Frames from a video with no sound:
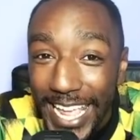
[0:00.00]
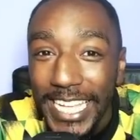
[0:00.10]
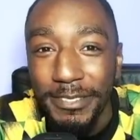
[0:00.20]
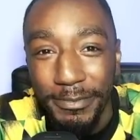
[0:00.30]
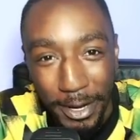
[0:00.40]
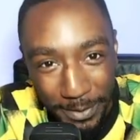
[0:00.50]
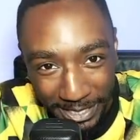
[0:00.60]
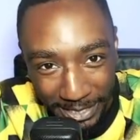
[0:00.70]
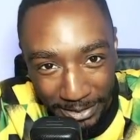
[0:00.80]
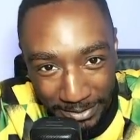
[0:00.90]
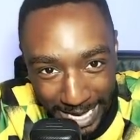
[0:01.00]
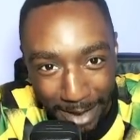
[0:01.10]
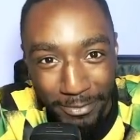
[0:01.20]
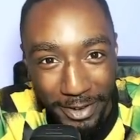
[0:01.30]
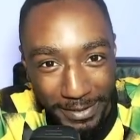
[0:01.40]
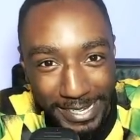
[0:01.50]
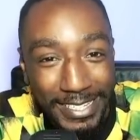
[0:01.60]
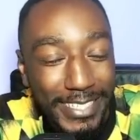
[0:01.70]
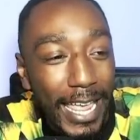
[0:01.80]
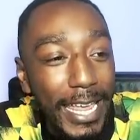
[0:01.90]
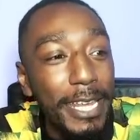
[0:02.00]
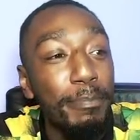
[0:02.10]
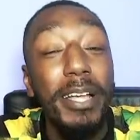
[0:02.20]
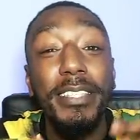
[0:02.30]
It's very close. I'm very excited. But